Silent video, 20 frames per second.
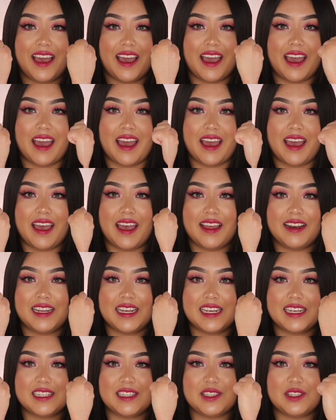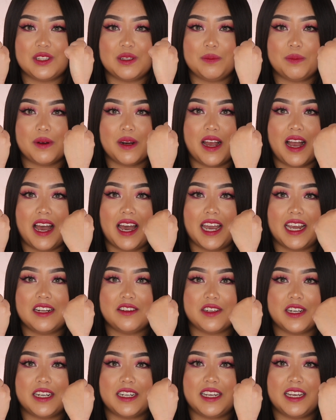and it's super
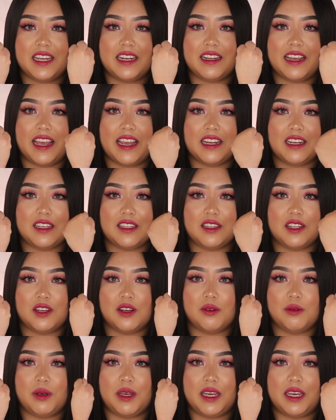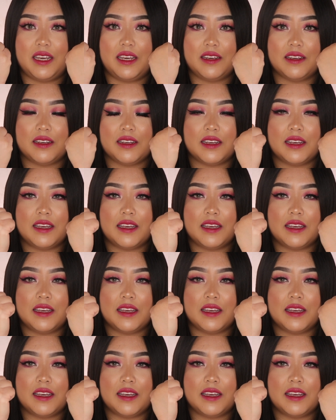hydrated and glowy.